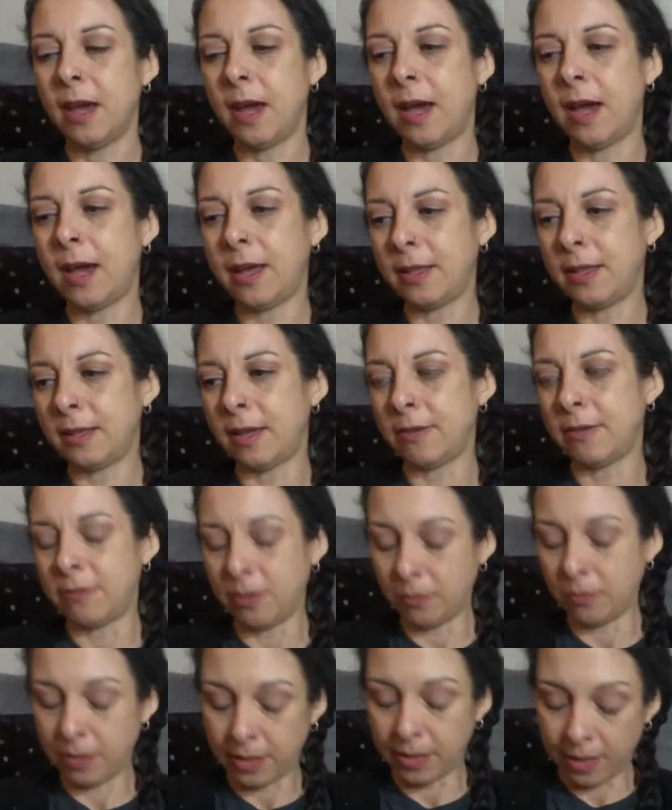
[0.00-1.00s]
I love
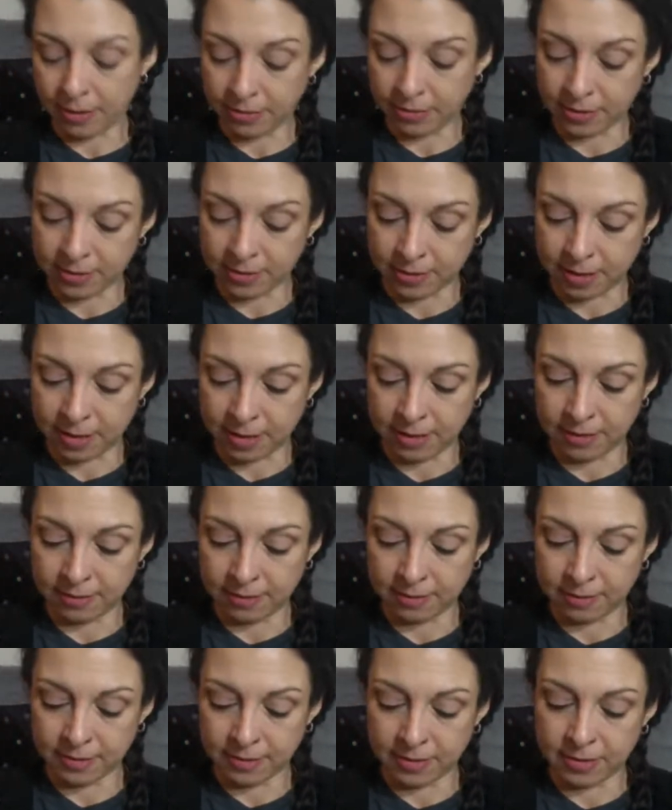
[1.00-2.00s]
that we got the sun.
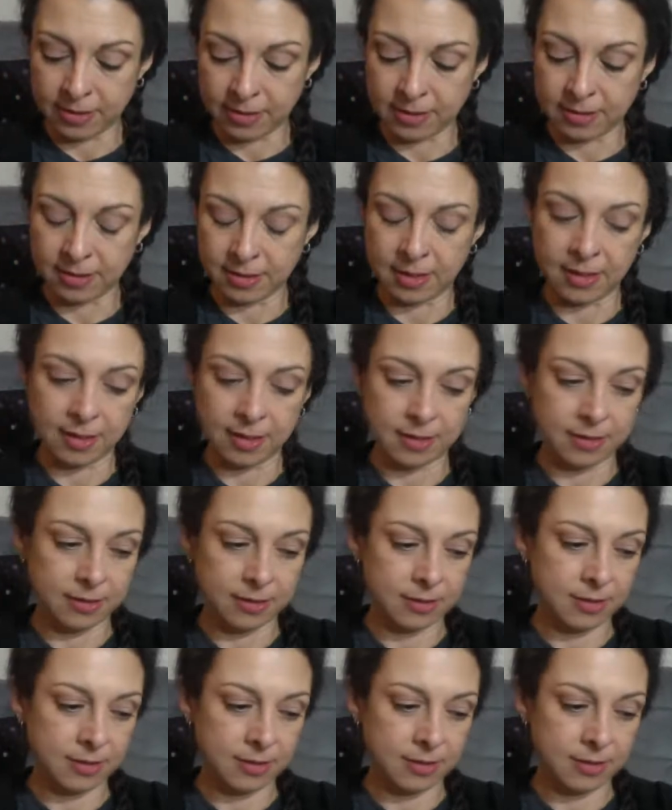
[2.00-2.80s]
Seriously.